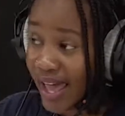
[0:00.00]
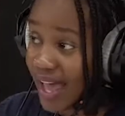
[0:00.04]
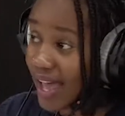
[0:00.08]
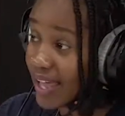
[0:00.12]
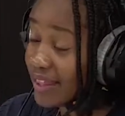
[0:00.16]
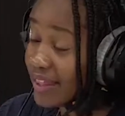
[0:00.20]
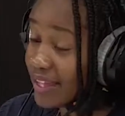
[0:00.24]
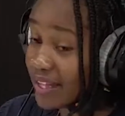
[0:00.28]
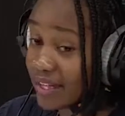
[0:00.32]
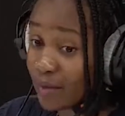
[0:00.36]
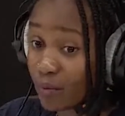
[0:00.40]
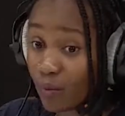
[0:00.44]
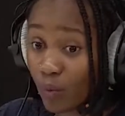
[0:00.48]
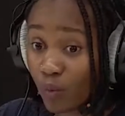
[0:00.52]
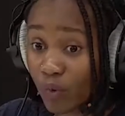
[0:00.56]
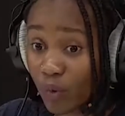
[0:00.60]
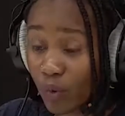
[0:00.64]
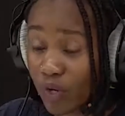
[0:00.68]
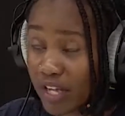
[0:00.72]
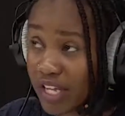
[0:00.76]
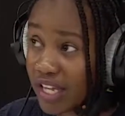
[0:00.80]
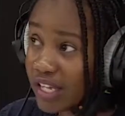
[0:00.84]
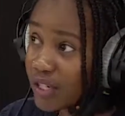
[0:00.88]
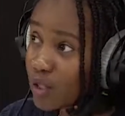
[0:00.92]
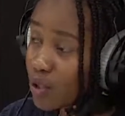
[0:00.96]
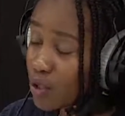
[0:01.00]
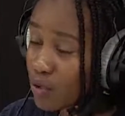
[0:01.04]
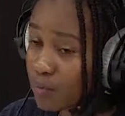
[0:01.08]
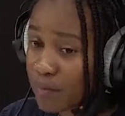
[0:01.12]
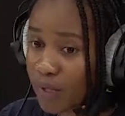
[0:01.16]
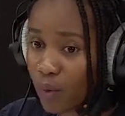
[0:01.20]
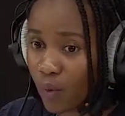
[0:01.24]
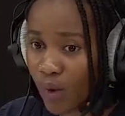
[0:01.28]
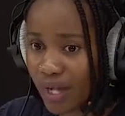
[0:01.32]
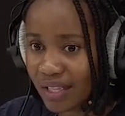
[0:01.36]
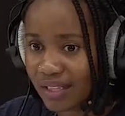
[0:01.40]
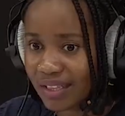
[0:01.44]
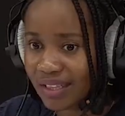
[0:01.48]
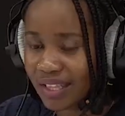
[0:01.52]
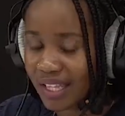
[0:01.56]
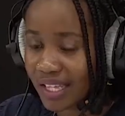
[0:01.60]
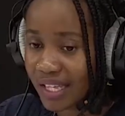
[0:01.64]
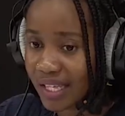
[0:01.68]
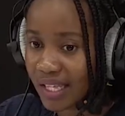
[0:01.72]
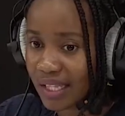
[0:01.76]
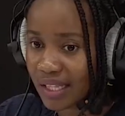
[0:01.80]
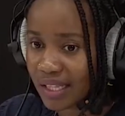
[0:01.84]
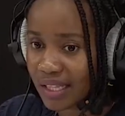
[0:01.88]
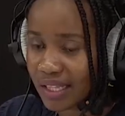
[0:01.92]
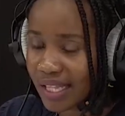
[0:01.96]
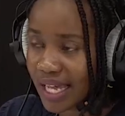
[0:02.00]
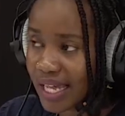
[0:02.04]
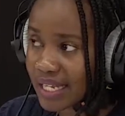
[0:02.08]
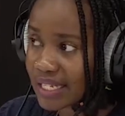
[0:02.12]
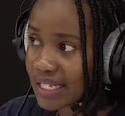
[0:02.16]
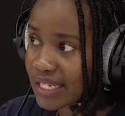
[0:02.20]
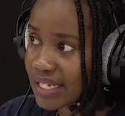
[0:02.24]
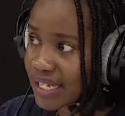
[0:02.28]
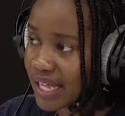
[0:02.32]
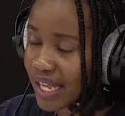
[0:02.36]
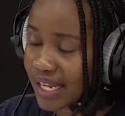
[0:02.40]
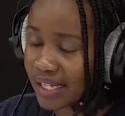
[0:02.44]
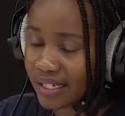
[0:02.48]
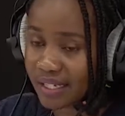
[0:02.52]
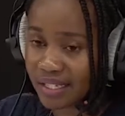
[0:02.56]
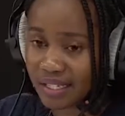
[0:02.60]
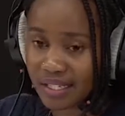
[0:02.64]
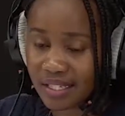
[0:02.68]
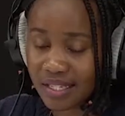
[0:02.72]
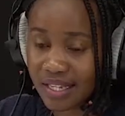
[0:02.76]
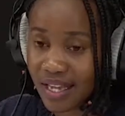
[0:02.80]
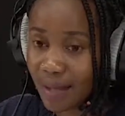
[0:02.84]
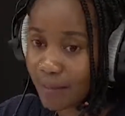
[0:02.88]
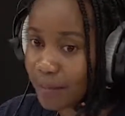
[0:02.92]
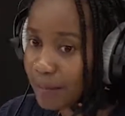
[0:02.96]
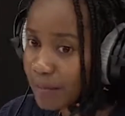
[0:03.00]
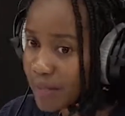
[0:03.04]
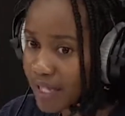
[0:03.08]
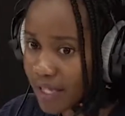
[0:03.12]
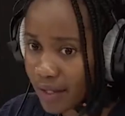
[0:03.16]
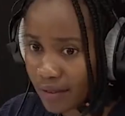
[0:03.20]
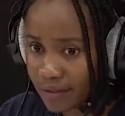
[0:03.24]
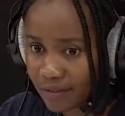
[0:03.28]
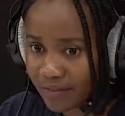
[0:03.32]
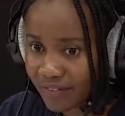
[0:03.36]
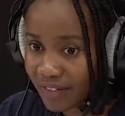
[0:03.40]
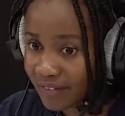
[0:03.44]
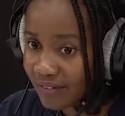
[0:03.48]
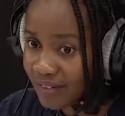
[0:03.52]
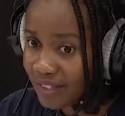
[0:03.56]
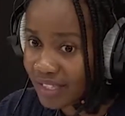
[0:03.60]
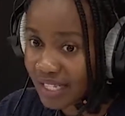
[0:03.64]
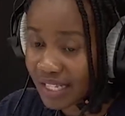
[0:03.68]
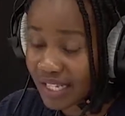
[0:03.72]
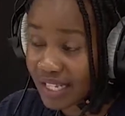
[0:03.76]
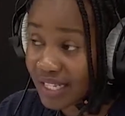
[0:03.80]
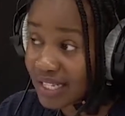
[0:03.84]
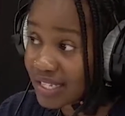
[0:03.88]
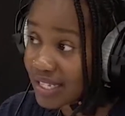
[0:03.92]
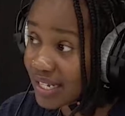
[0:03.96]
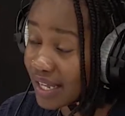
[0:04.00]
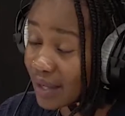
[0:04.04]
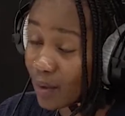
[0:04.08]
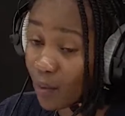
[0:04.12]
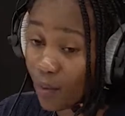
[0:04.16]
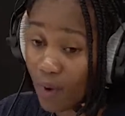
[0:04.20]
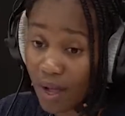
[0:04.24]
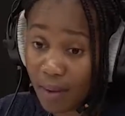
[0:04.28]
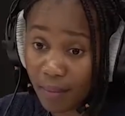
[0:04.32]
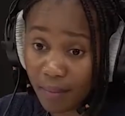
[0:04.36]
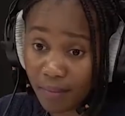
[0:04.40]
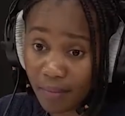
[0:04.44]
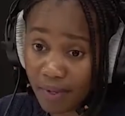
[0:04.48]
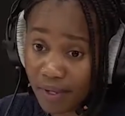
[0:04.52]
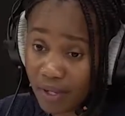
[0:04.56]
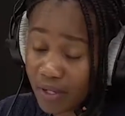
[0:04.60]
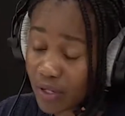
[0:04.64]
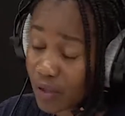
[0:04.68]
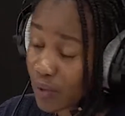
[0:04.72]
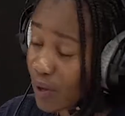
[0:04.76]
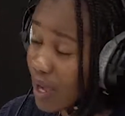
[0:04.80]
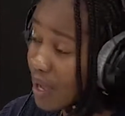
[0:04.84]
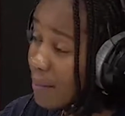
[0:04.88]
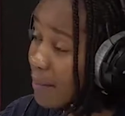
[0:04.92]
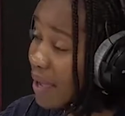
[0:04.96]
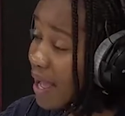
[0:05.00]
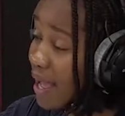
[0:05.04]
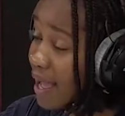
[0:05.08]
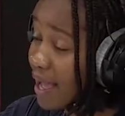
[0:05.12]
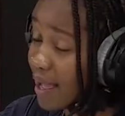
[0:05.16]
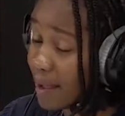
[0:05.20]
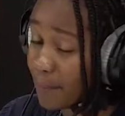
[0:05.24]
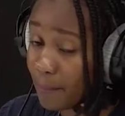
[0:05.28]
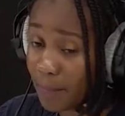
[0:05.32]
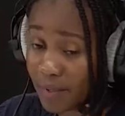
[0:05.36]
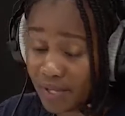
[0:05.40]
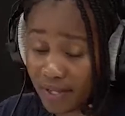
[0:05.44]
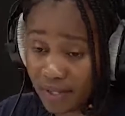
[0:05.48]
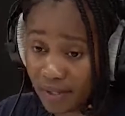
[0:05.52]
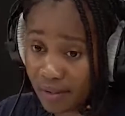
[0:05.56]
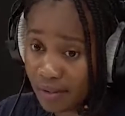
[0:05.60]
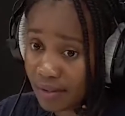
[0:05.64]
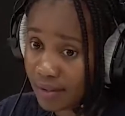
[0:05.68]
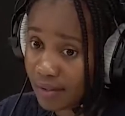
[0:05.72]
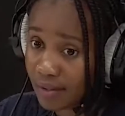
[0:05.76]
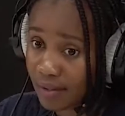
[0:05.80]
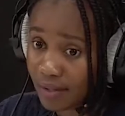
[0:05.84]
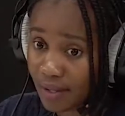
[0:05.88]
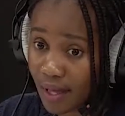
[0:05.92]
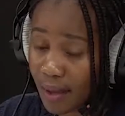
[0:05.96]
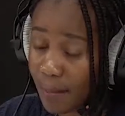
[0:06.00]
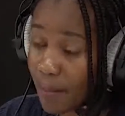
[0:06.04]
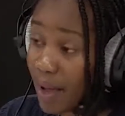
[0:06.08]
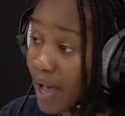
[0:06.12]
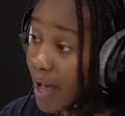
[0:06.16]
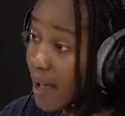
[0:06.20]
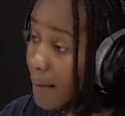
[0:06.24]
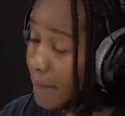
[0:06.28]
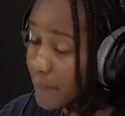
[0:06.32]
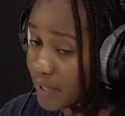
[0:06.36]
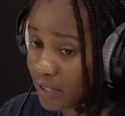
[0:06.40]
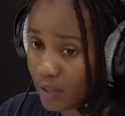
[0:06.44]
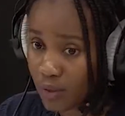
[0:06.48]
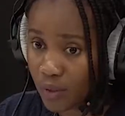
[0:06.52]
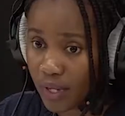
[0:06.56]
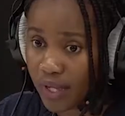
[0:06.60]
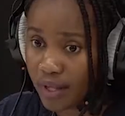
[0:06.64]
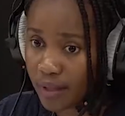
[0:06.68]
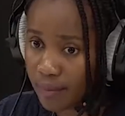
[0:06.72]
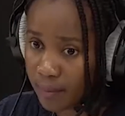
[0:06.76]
And then he told me one thing that kind of snapped me out of everything. He's like, "Wow, I'm happy to help,